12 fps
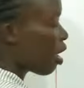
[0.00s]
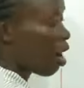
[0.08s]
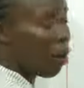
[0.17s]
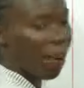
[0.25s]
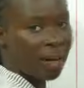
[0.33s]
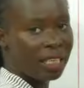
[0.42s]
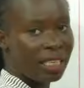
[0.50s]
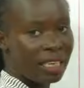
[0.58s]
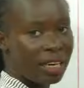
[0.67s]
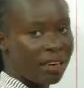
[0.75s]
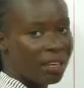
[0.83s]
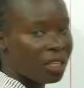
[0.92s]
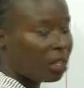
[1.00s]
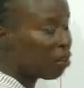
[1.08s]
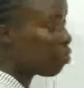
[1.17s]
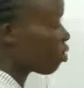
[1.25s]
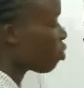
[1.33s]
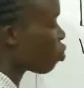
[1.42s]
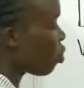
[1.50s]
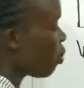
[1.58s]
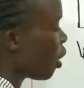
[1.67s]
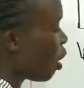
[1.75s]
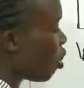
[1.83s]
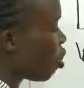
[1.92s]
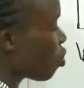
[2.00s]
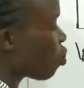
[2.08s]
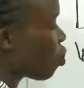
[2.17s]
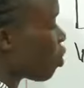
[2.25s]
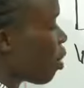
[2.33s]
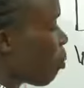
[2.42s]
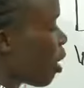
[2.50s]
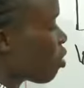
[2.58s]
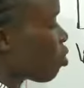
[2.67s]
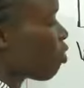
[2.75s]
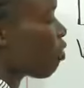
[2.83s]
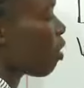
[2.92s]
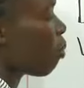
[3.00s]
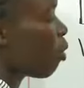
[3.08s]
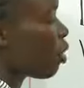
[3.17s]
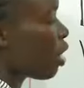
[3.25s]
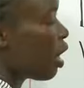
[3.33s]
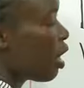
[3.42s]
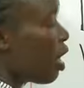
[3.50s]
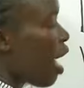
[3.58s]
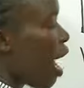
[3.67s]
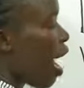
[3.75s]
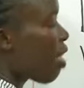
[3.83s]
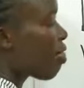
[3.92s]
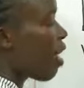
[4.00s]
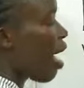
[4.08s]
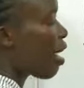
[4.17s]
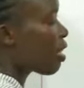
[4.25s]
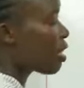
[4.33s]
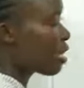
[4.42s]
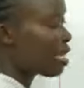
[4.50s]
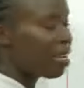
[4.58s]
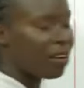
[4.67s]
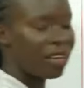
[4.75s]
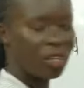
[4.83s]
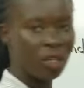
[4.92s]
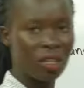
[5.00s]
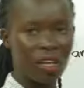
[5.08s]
our accelerating force will be equals to the mass of the body and the acceleration,